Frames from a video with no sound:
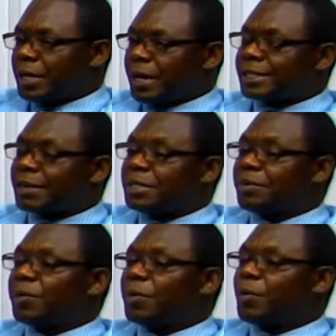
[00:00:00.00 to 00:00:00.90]

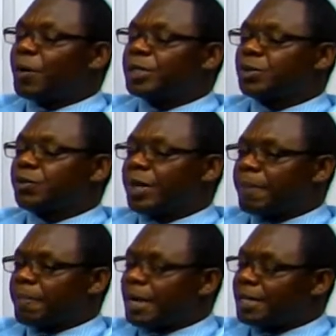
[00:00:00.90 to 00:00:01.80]
acceptable ways of
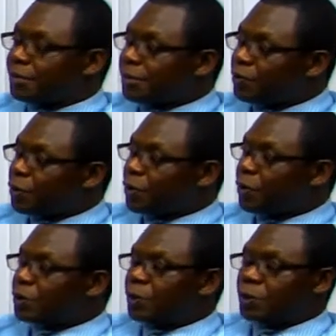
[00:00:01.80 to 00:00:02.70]
answering phone
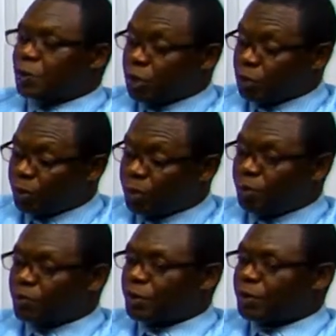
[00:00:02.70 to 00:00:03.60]
calls or talking to people
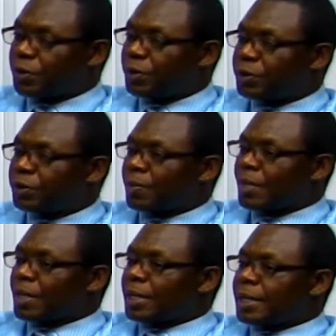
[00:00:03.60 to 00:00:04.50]
on phone calls.
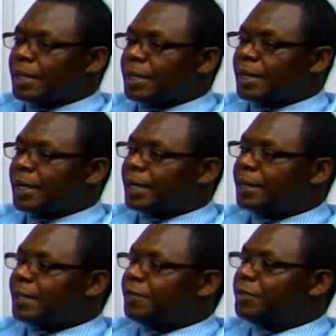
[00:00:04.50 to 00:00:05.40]
There are
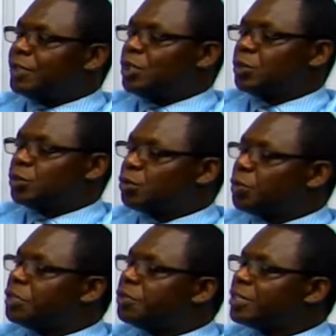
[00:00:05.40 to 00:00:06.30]
even issues
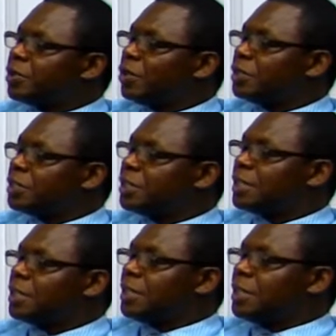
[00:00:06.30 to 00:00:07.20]
with dress codes,
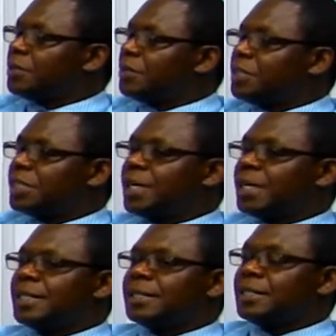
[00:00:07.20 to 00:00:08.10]
which
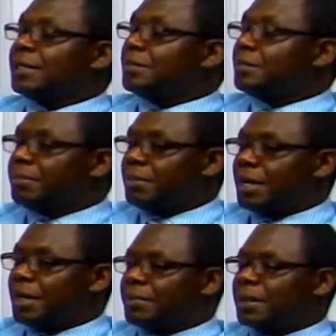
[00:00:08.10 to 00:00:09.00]
in certain
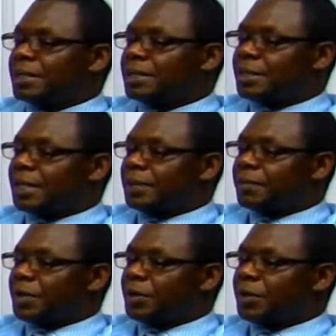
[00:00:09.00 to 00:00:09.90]
parts of
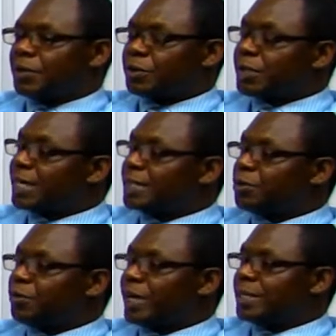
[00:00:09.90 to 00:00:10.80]
society
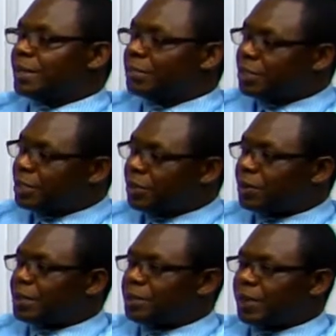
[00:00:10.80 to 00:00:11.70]
you find some dress
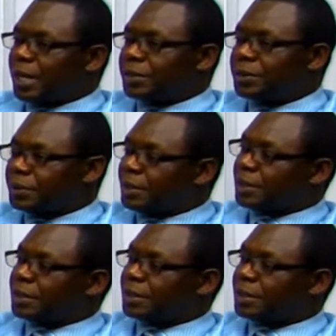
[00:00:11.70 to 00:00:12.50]
codes, you can't do this.